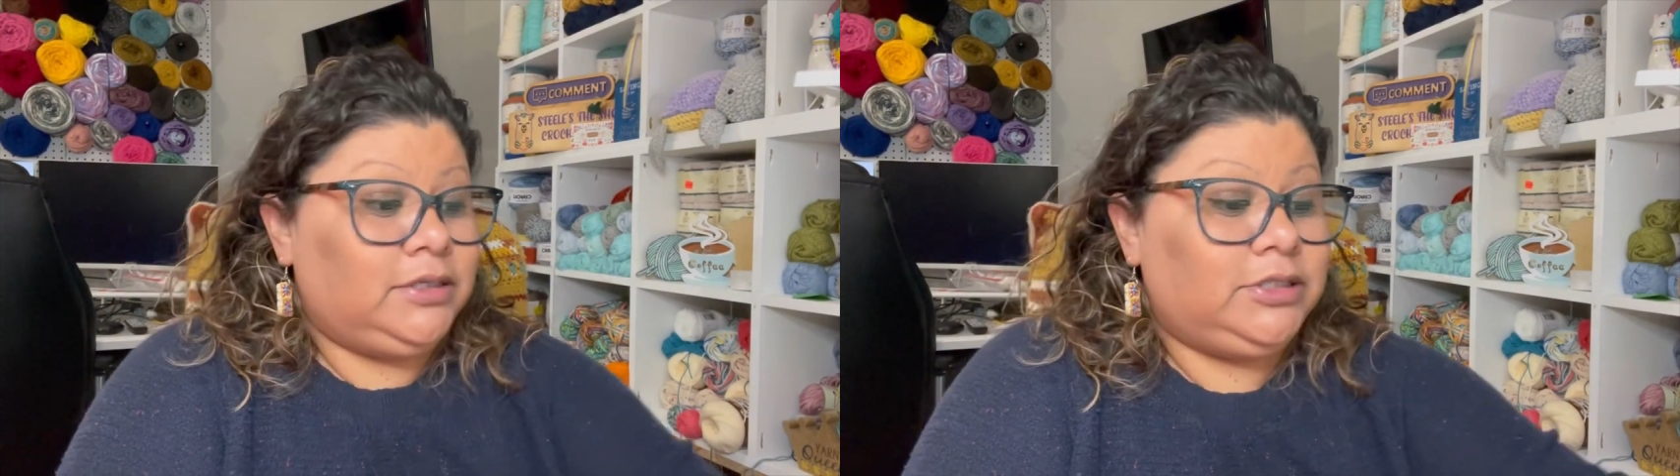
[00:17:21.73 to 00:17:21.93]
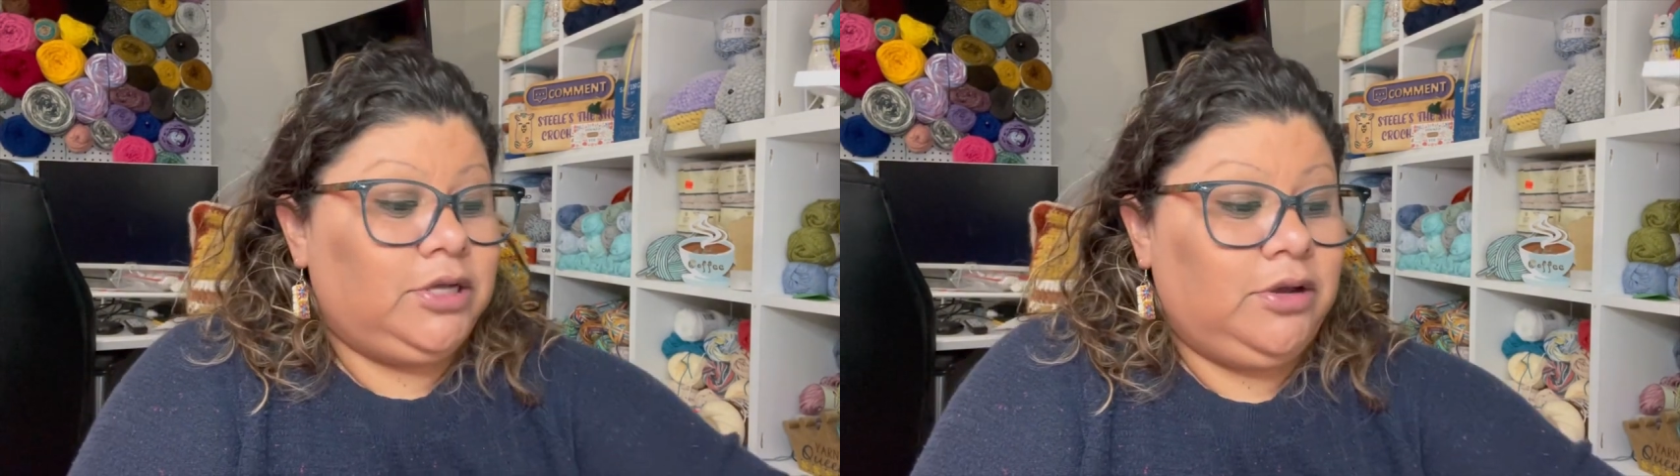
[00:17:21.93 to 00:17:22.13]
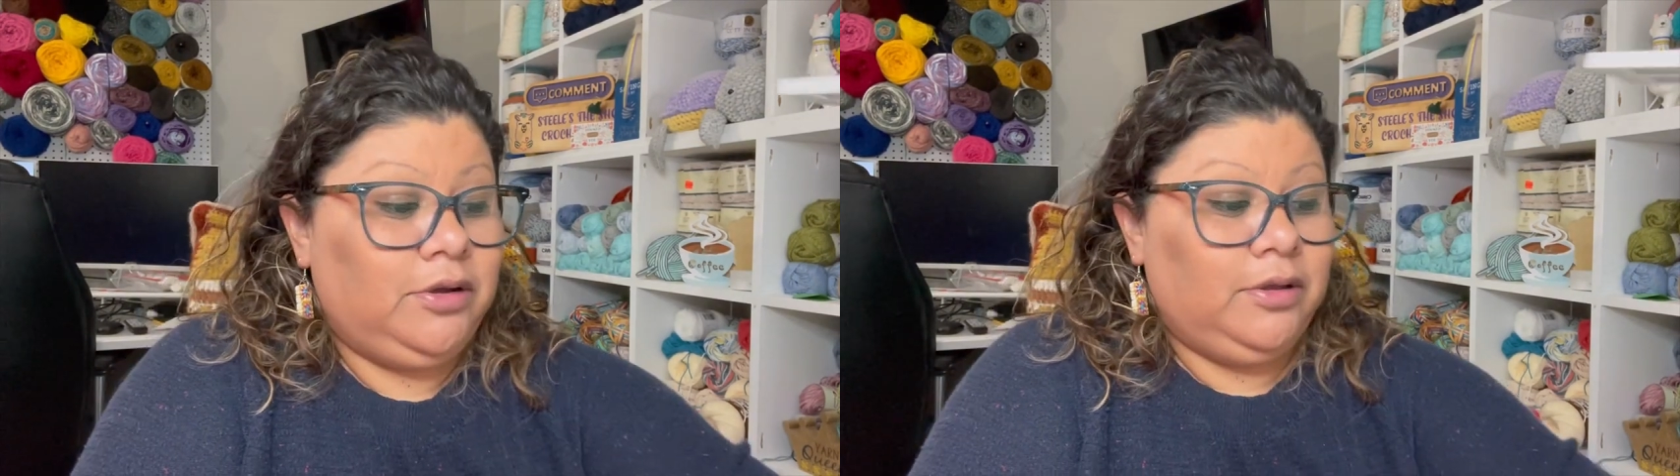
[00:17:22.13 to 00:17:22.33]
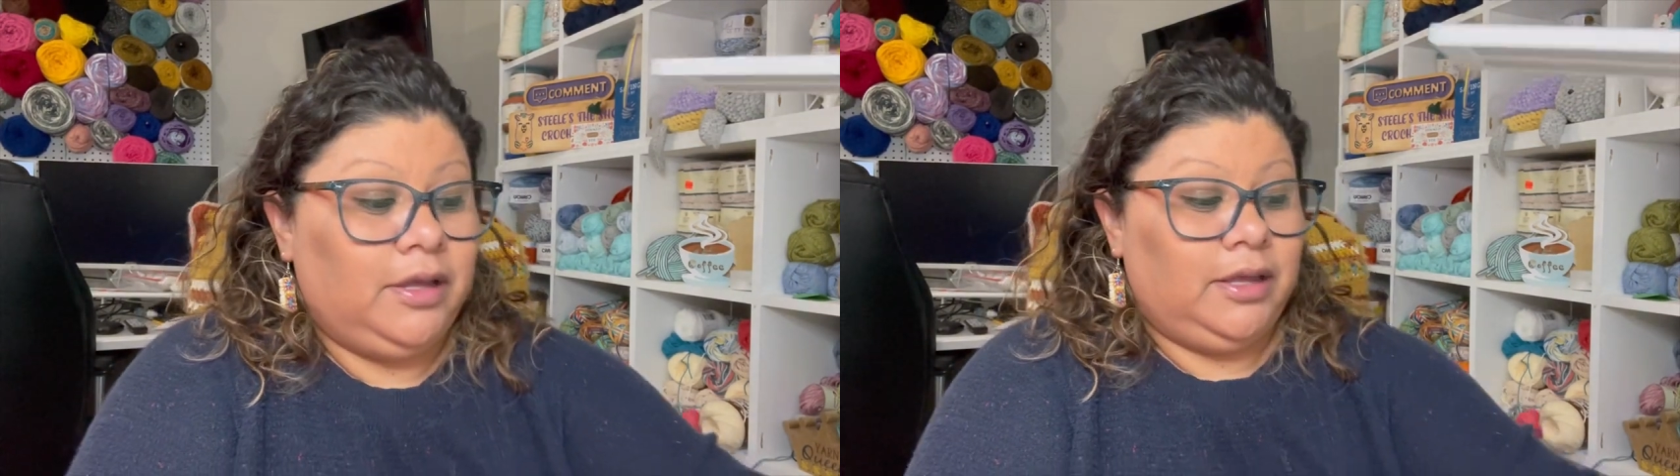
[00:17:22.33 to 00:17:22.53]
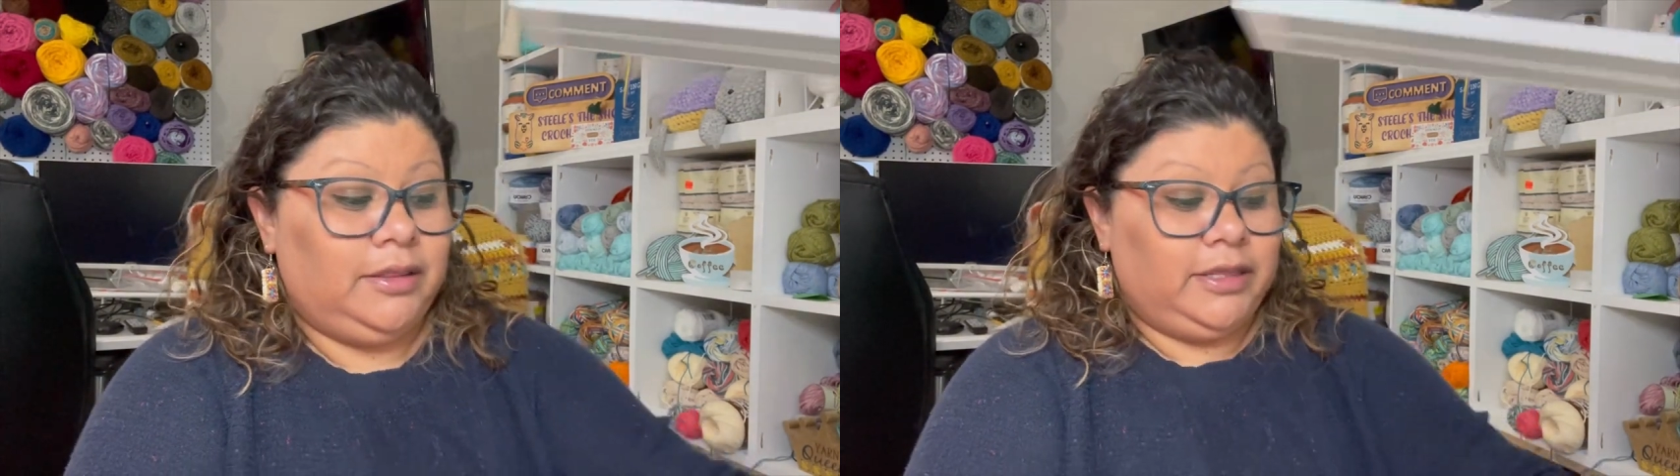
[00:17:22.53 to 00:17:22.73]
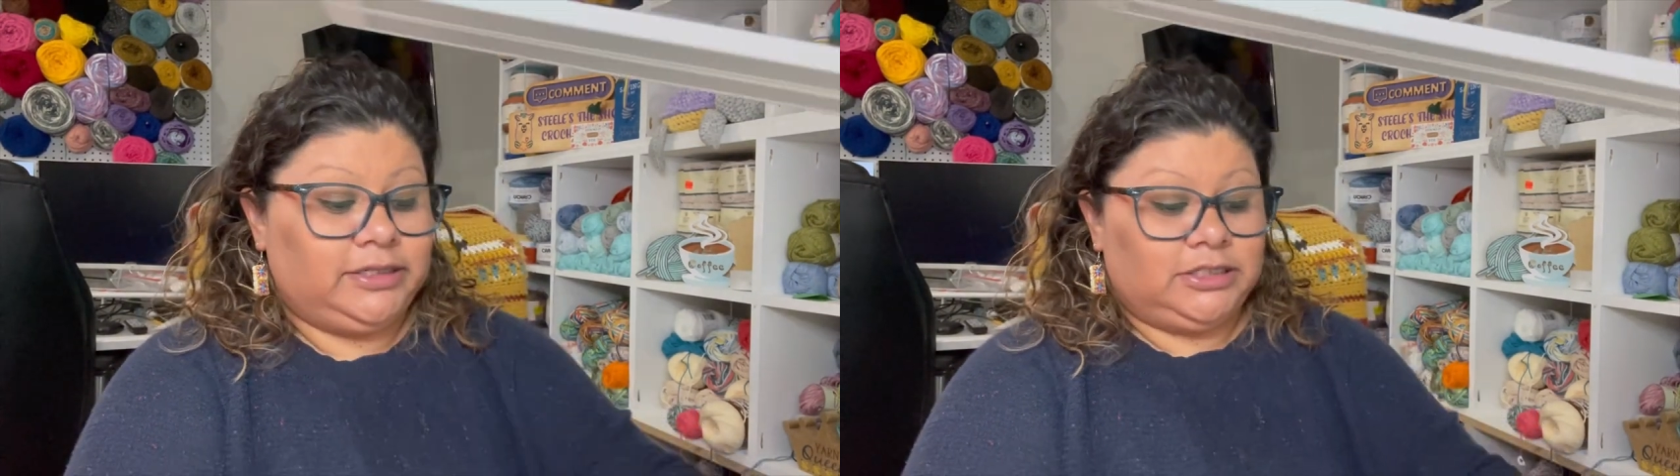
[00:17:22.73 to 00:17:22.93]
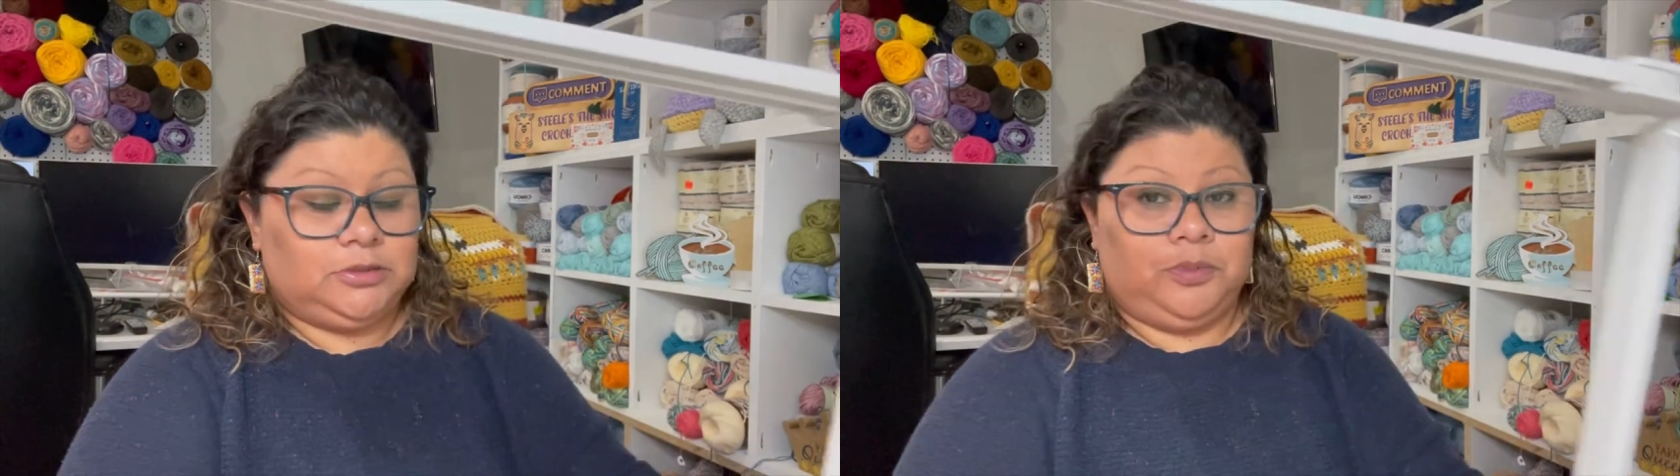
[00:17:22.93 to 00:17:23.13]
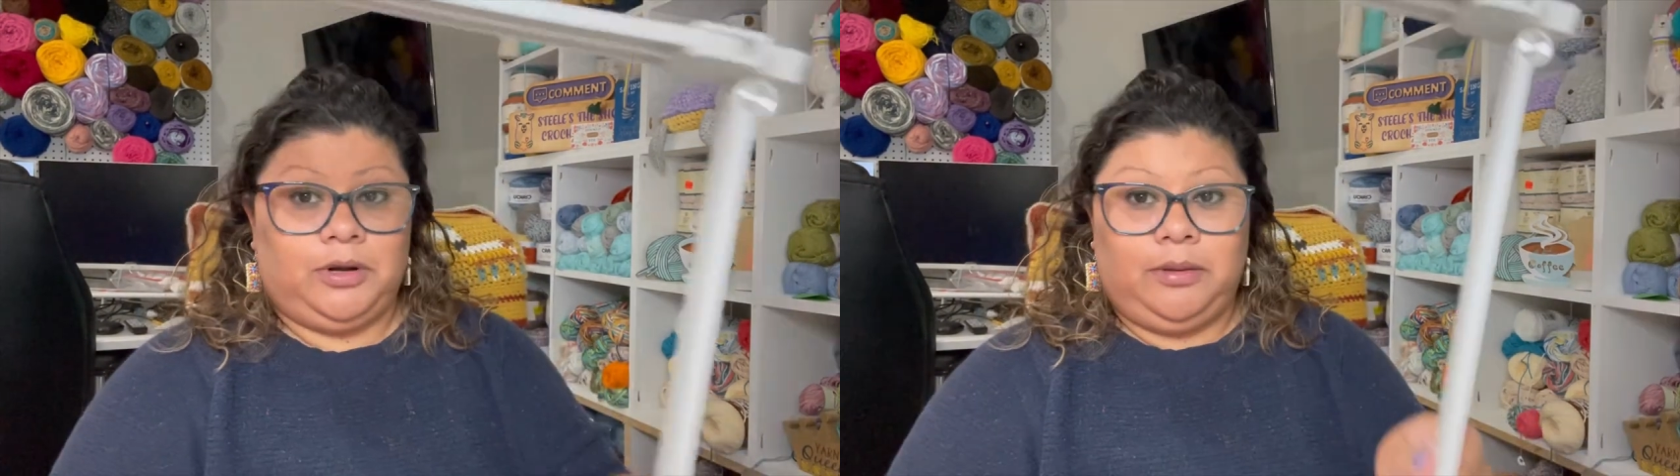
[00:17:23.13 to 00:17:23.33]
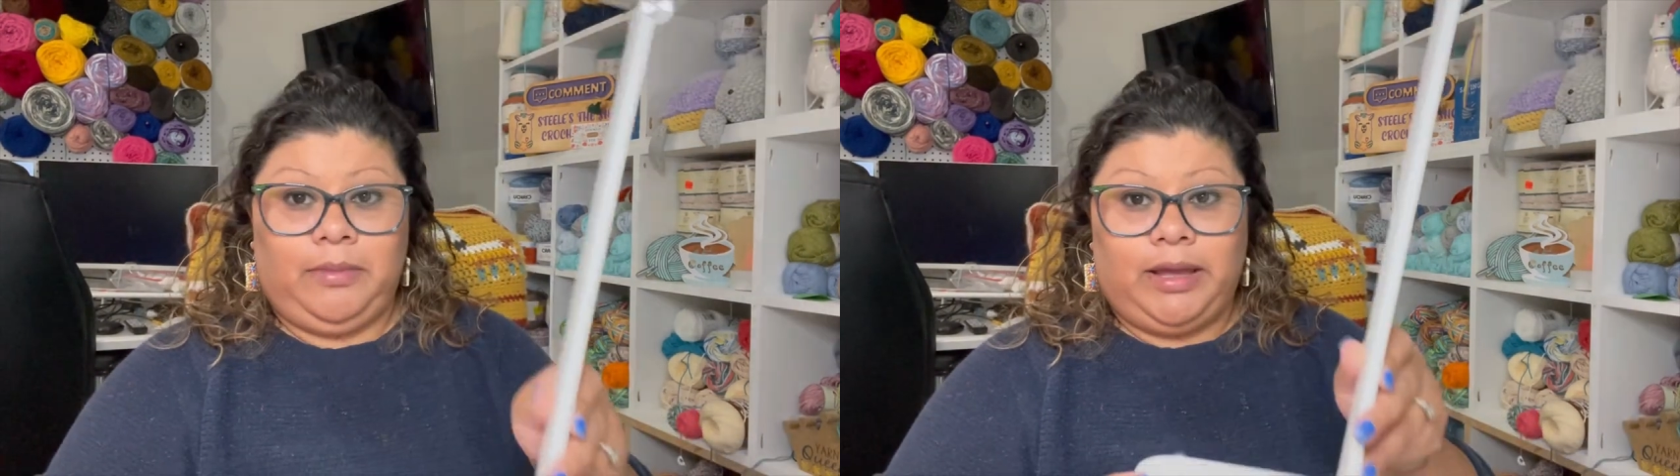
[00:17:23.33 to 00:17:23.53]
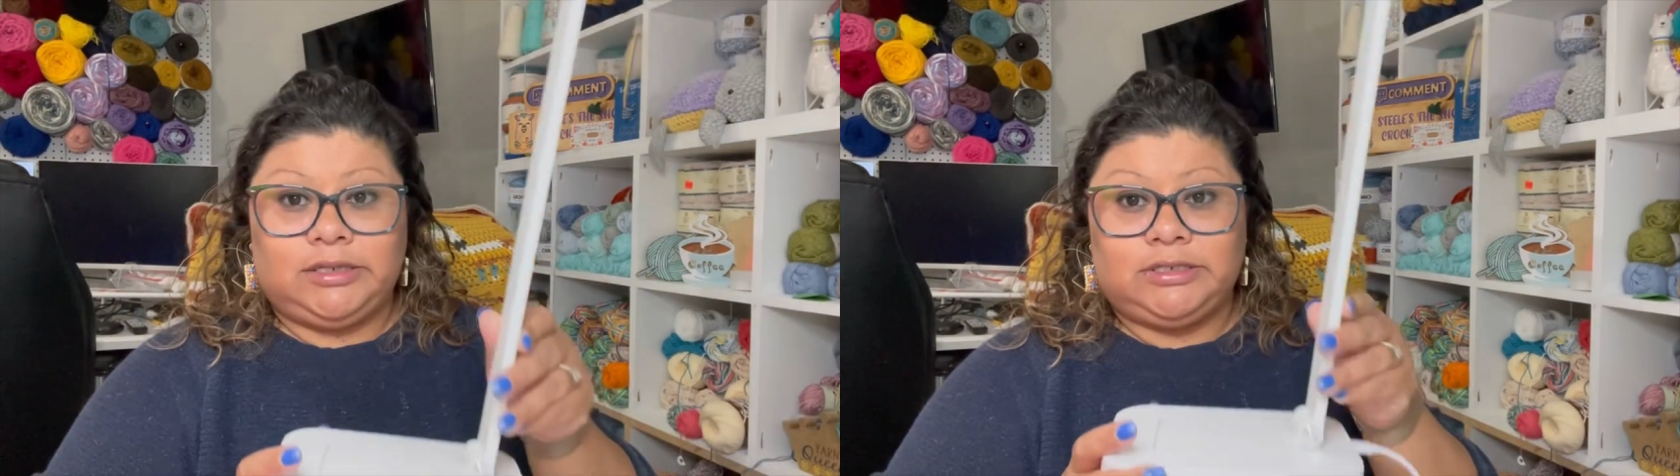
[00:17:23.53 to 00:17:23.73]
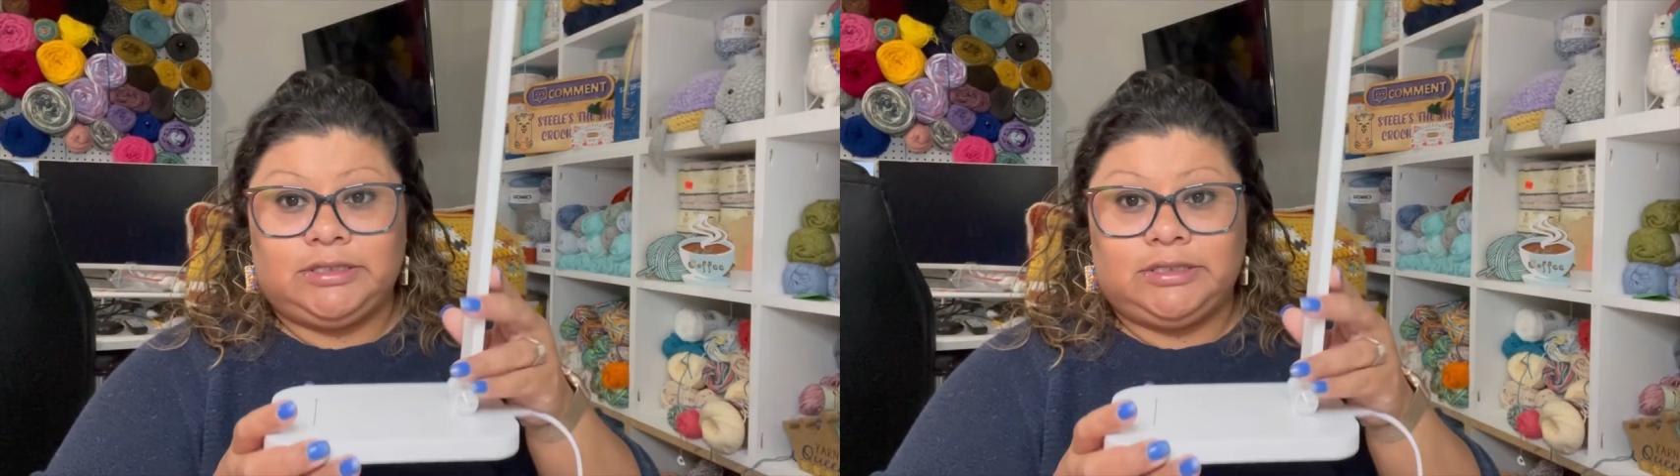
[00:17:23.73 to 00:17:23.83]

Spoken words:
So, this is pretty much